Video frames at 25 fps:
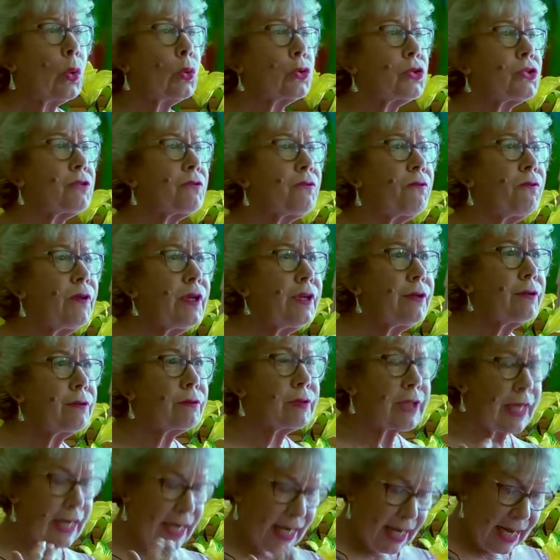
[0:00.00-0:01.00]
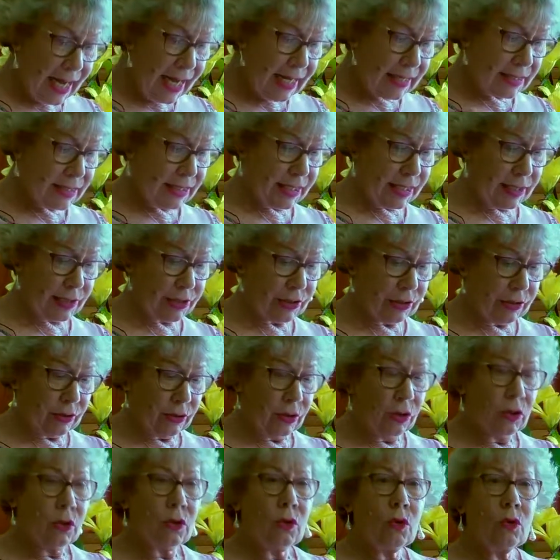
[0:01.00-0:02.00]
or to feel connected
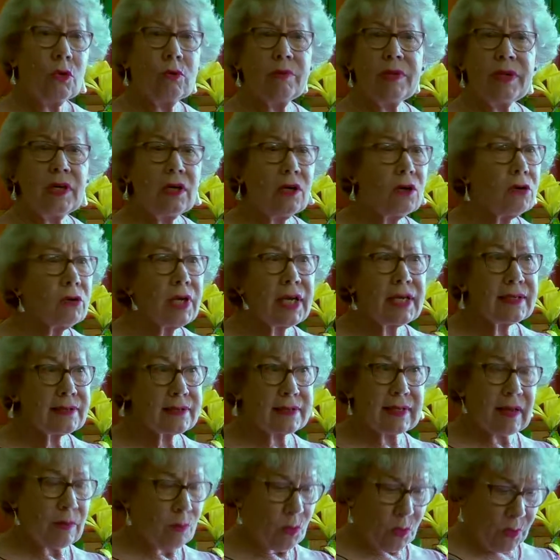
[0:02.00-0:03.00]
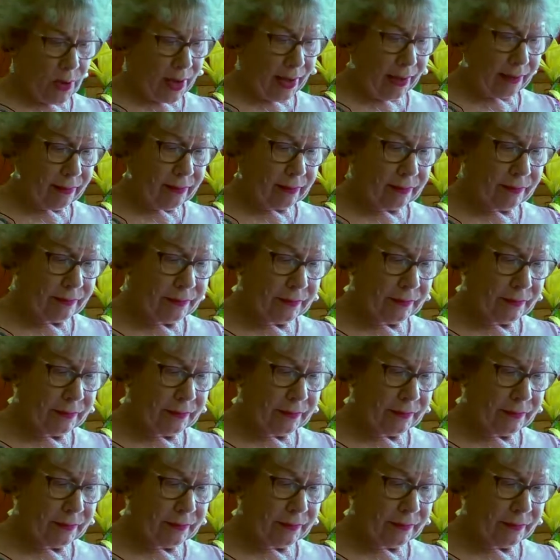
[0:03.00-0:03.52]
or belonging somewhere.